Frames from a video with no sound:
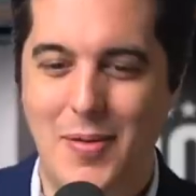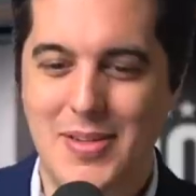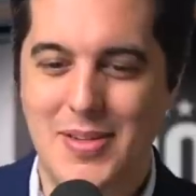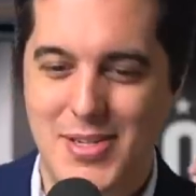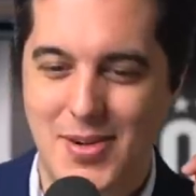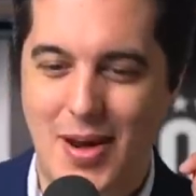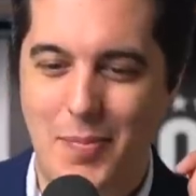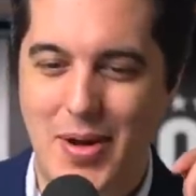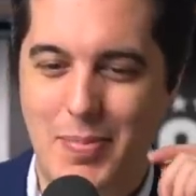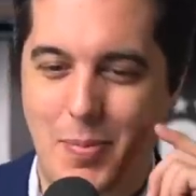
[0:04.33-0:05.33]
wasn't sure how
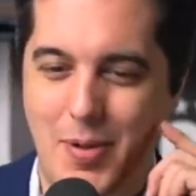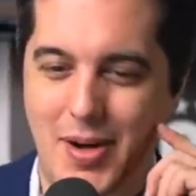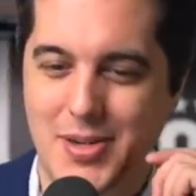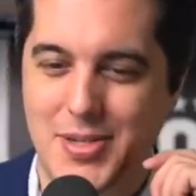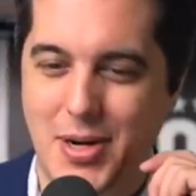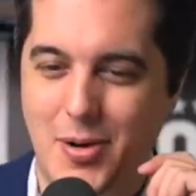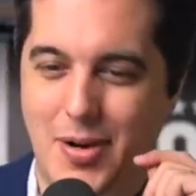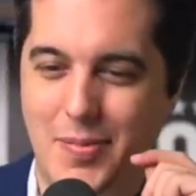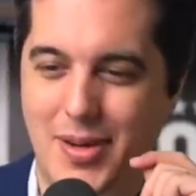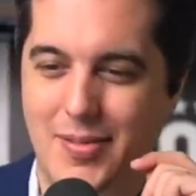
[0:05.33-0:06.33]
many people are going to show
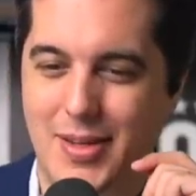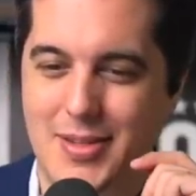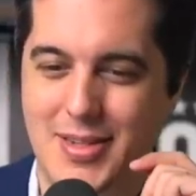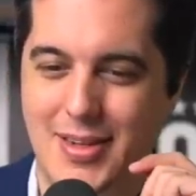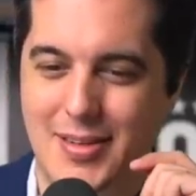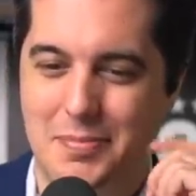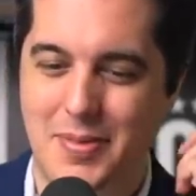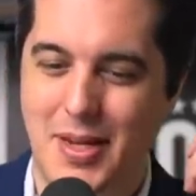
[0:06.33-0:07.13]
up, given it's a